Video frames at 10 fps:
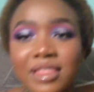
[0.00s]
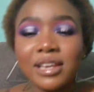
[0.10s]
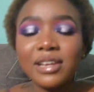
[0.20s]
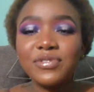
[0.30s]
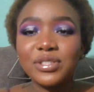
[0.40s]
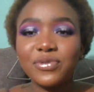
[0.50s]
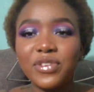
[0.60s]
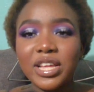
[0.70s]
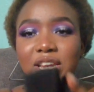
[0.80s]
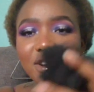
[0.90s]
thrift
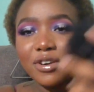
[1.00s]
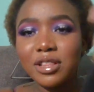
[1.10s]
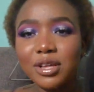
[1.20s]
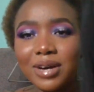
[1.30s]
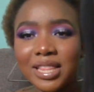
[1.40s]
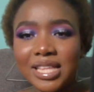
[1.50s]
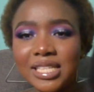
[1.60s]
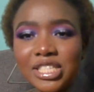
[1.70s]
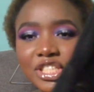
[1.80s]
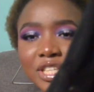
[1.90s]
video they were
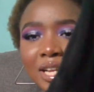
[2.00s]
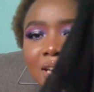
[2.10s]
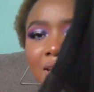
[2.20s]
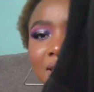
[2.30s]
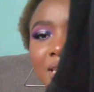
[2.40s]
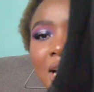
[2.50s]
30 shillings